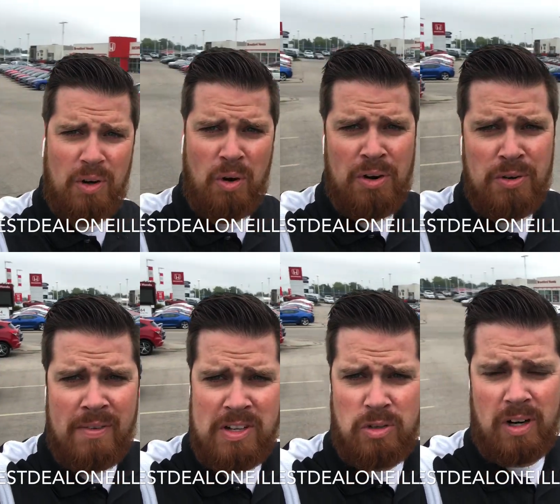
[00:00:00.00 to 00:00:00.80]
or new
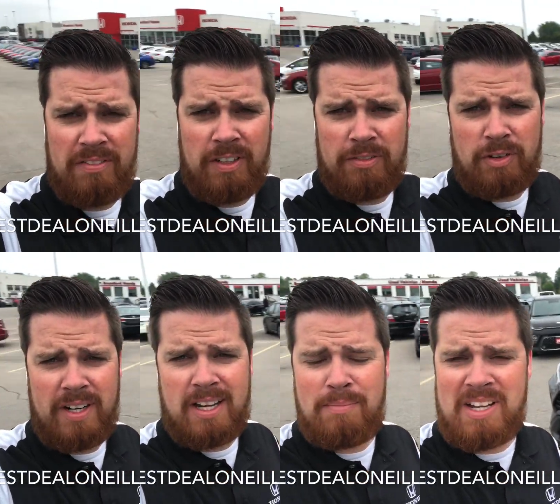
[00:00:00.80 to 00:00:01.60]
inventory, feel free to
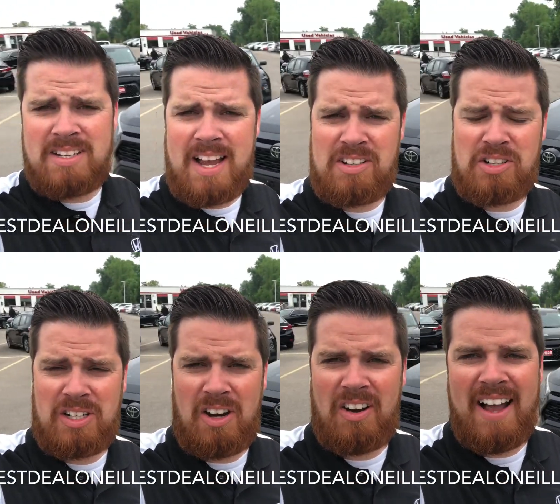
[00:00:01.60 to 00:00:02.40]
give me a text or
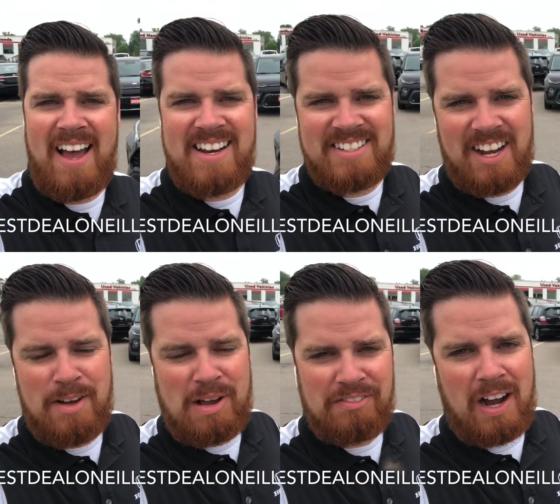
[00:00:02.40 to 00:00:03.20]
call anytime
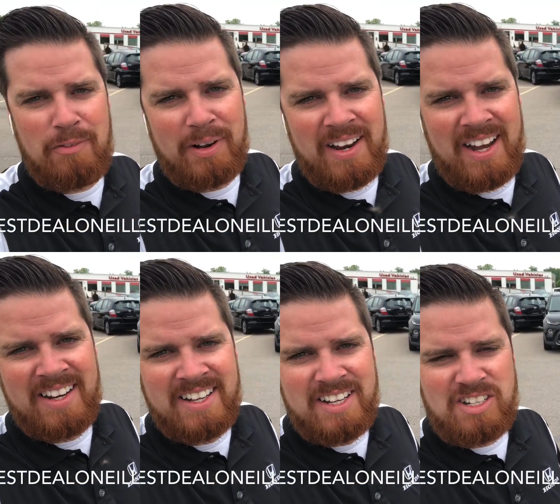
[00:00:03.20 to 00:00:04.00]
at
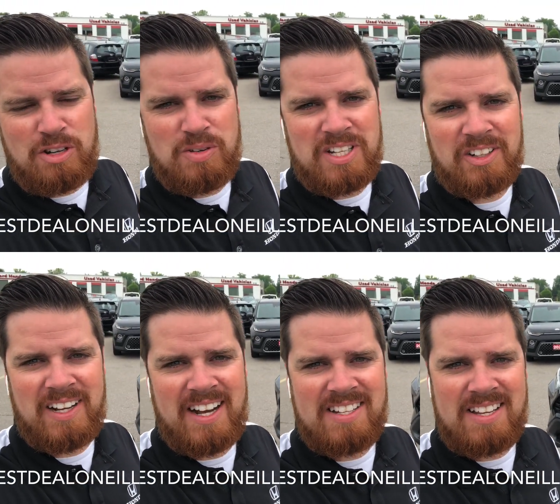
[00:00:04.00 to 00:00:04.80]

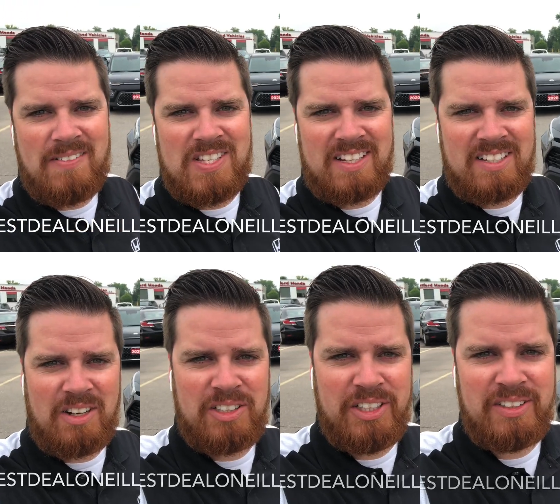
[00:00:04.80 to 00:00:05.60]

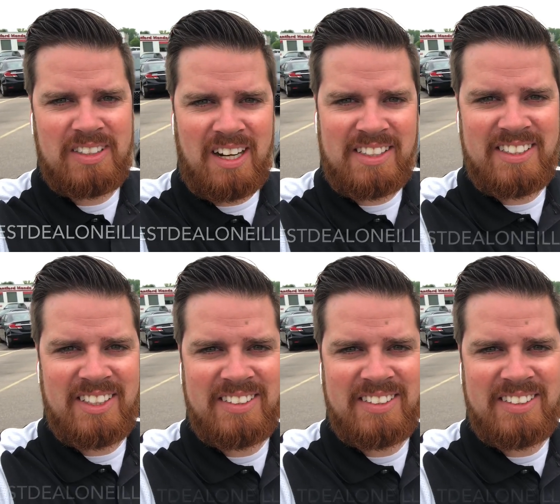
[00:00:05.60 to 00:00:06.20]
519-209-7602. Talk to you soon.